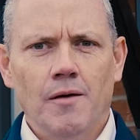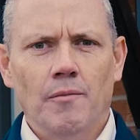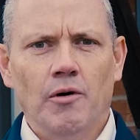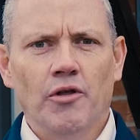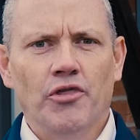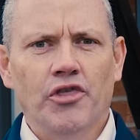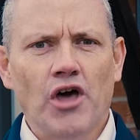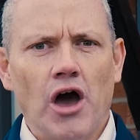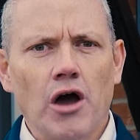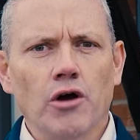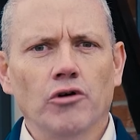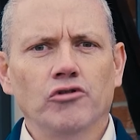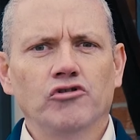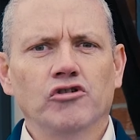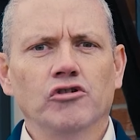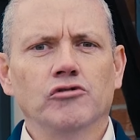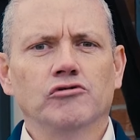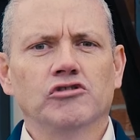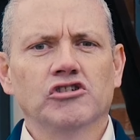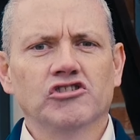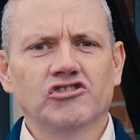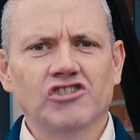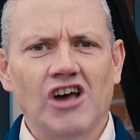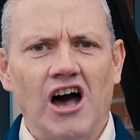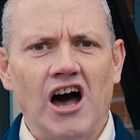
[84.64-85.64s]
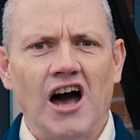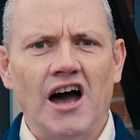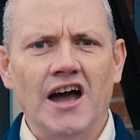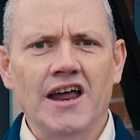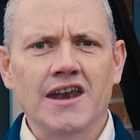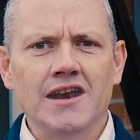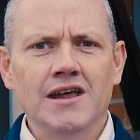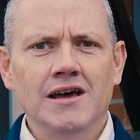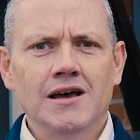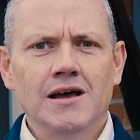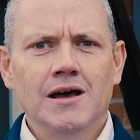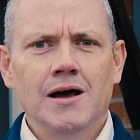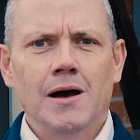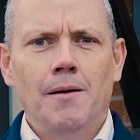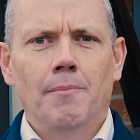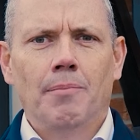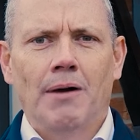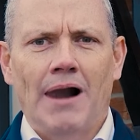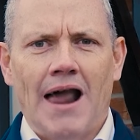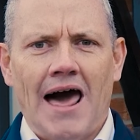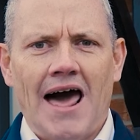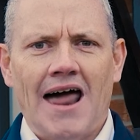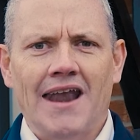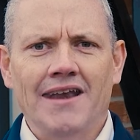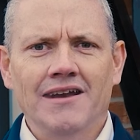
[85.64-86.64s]
but those who design,
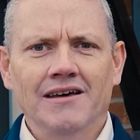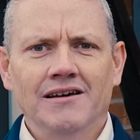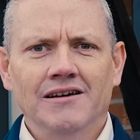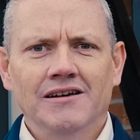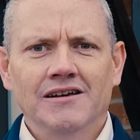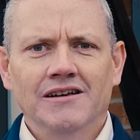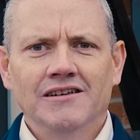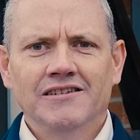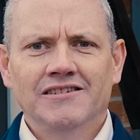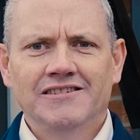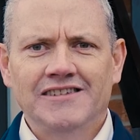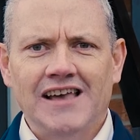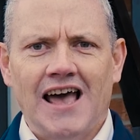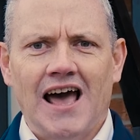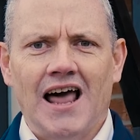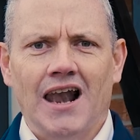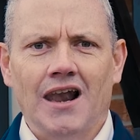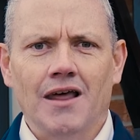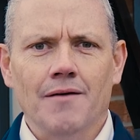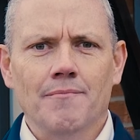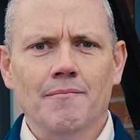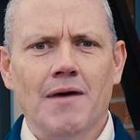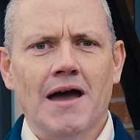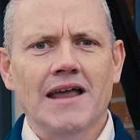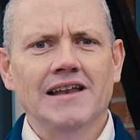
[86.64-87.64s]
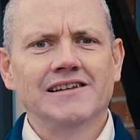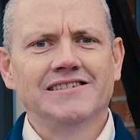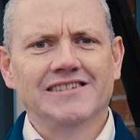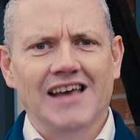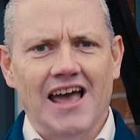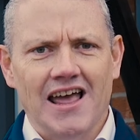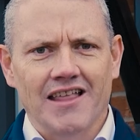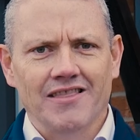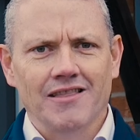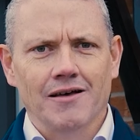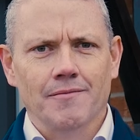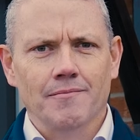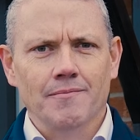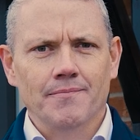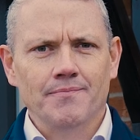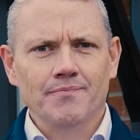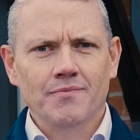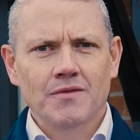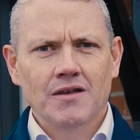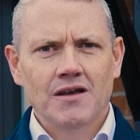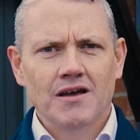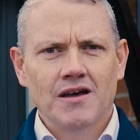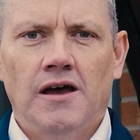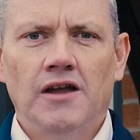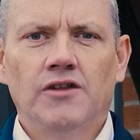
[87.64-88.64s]
plan, sell and maintain them.
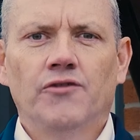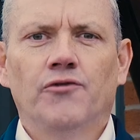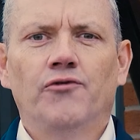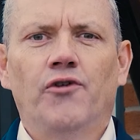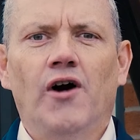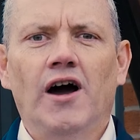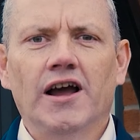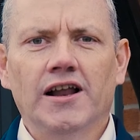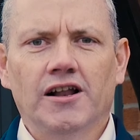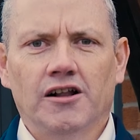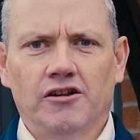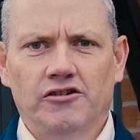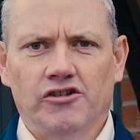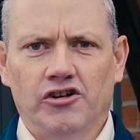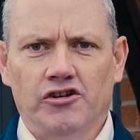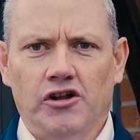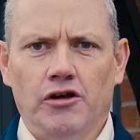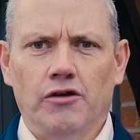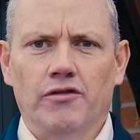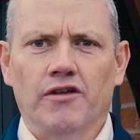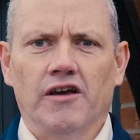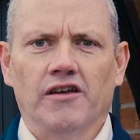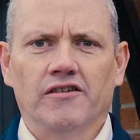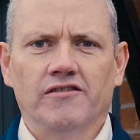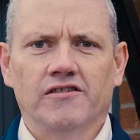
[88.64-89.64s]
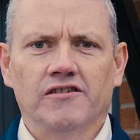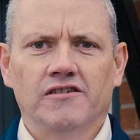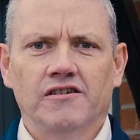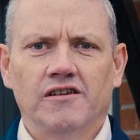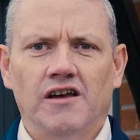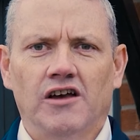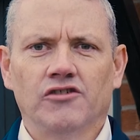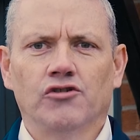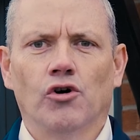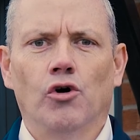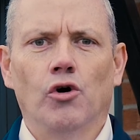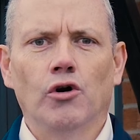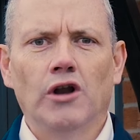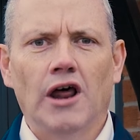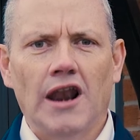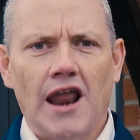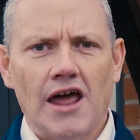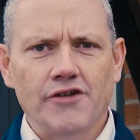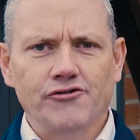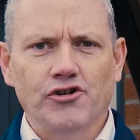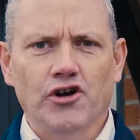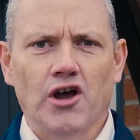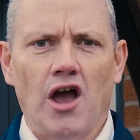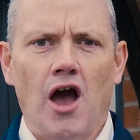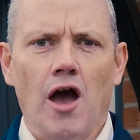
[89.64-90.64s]
It's vital to do this, as all
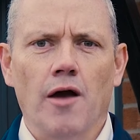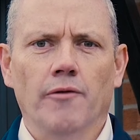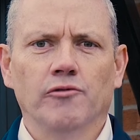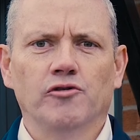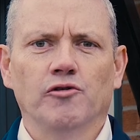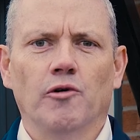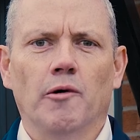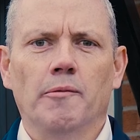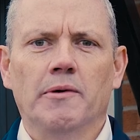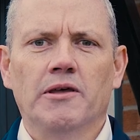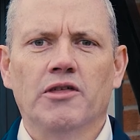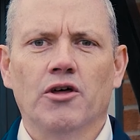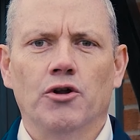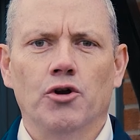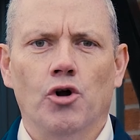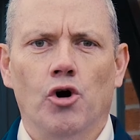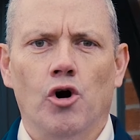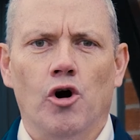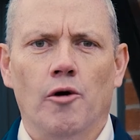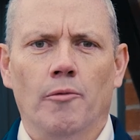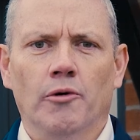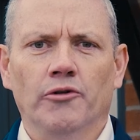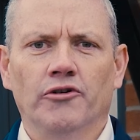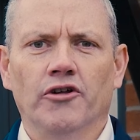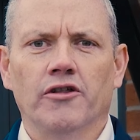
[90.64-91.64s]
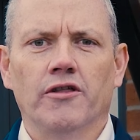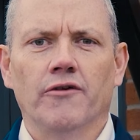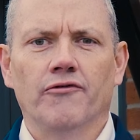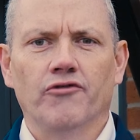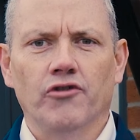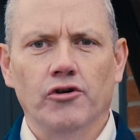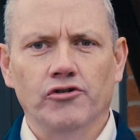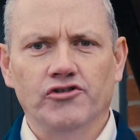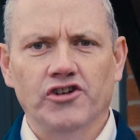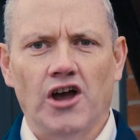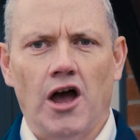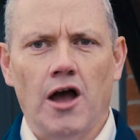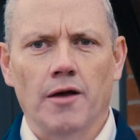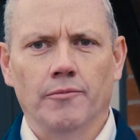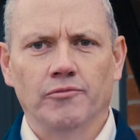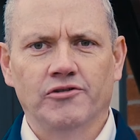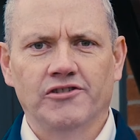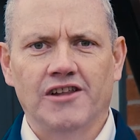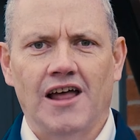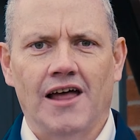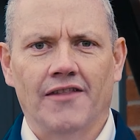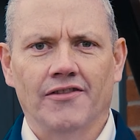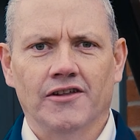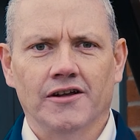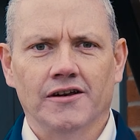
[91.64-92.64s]
electric homes will be the norm under the Future Home
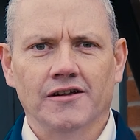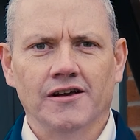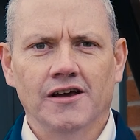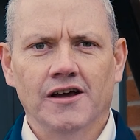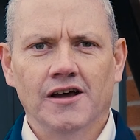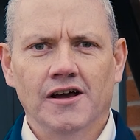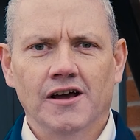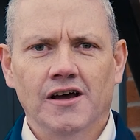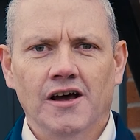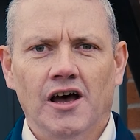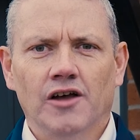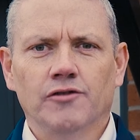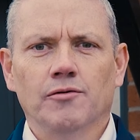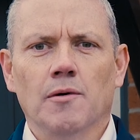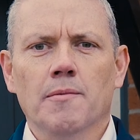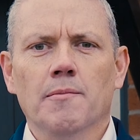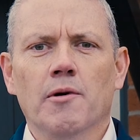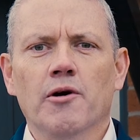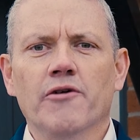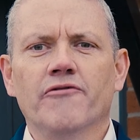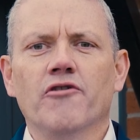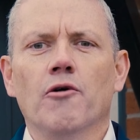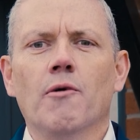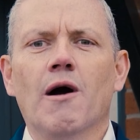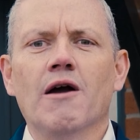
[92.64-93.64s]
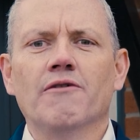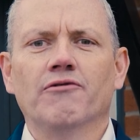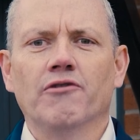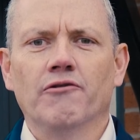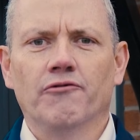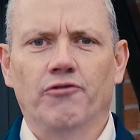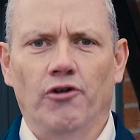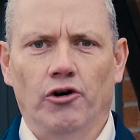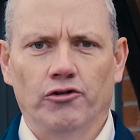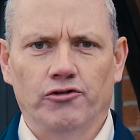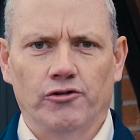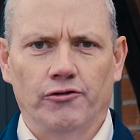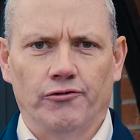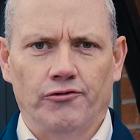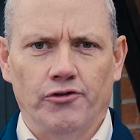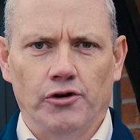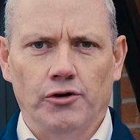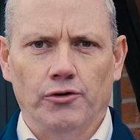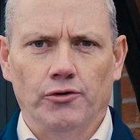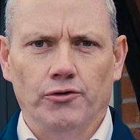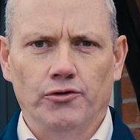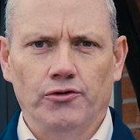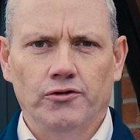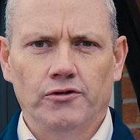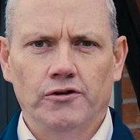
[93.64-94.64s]
Standard as we move away from fossil
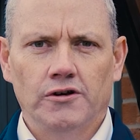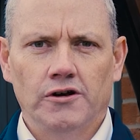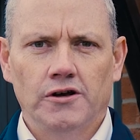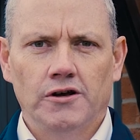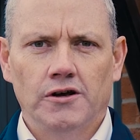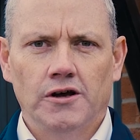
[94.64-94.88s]
fuels.